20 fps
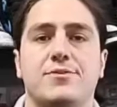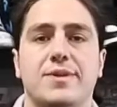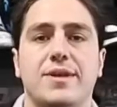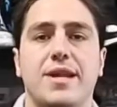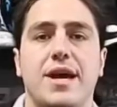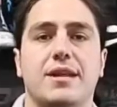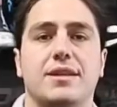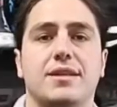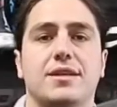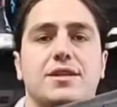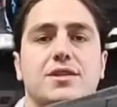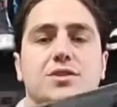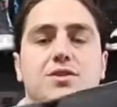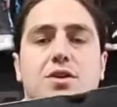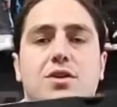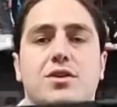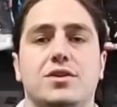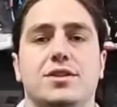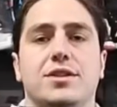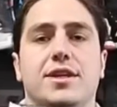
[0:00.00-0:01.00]
but not least,
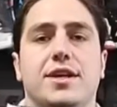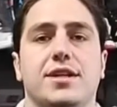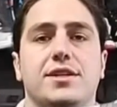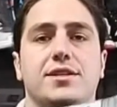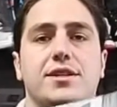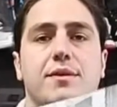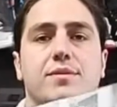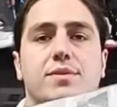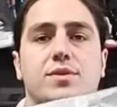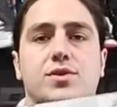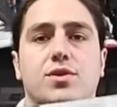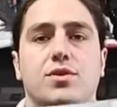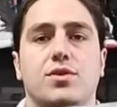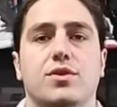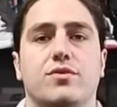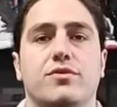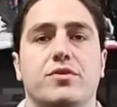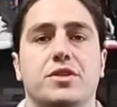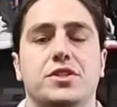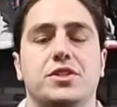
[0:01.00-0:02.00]
on today's episode
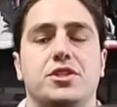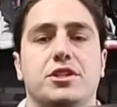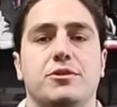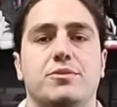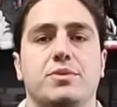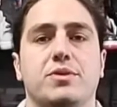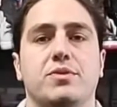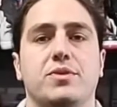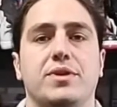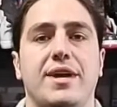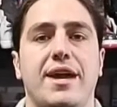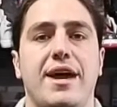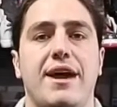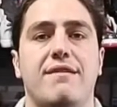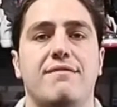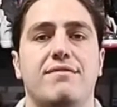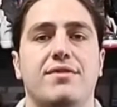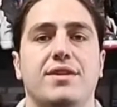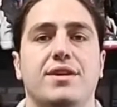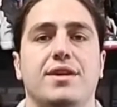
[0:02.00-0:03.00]
of What's Shipping, we
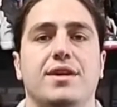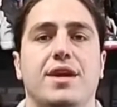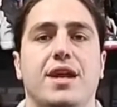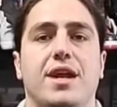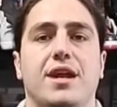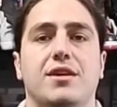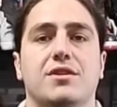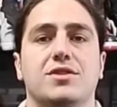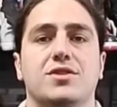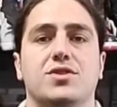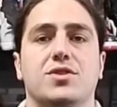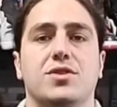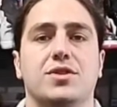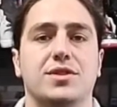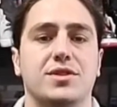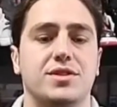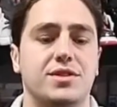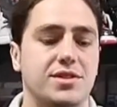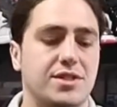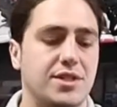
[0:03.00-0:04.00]
have the Air
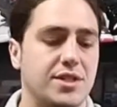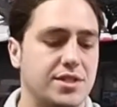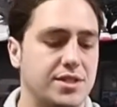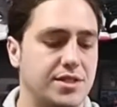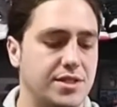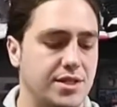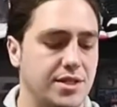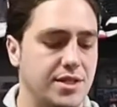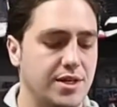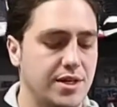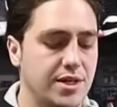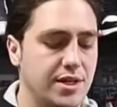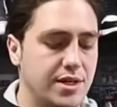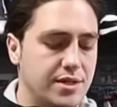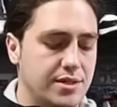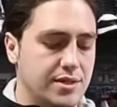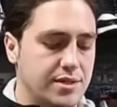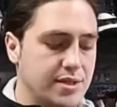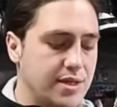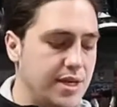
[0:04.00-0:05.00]
Jordan 6
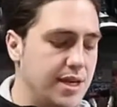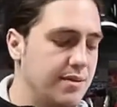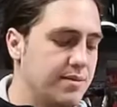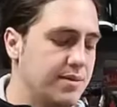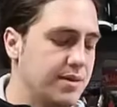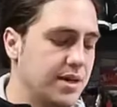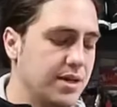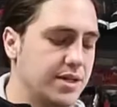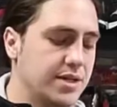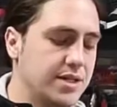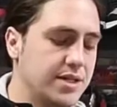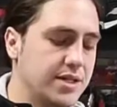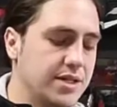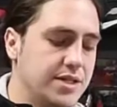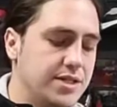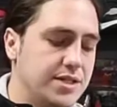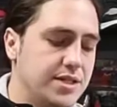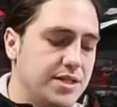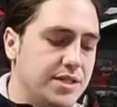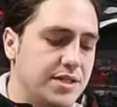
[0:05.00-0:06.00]
Slam Dunk
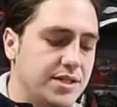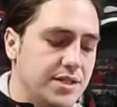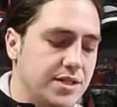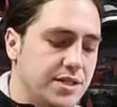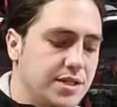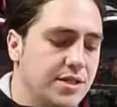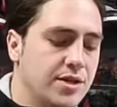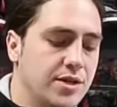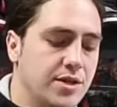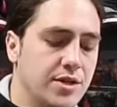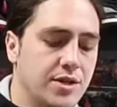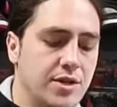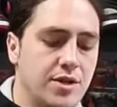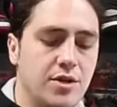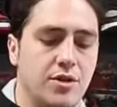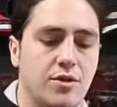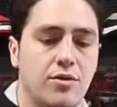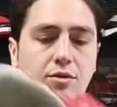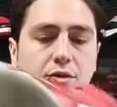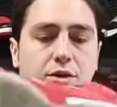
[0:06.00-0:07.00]
Edition.
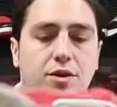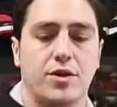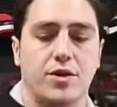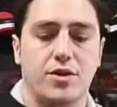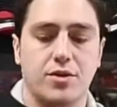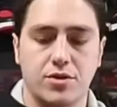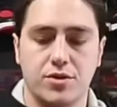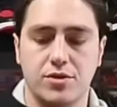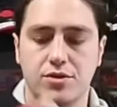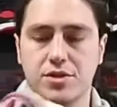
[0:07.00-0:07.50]
Really cool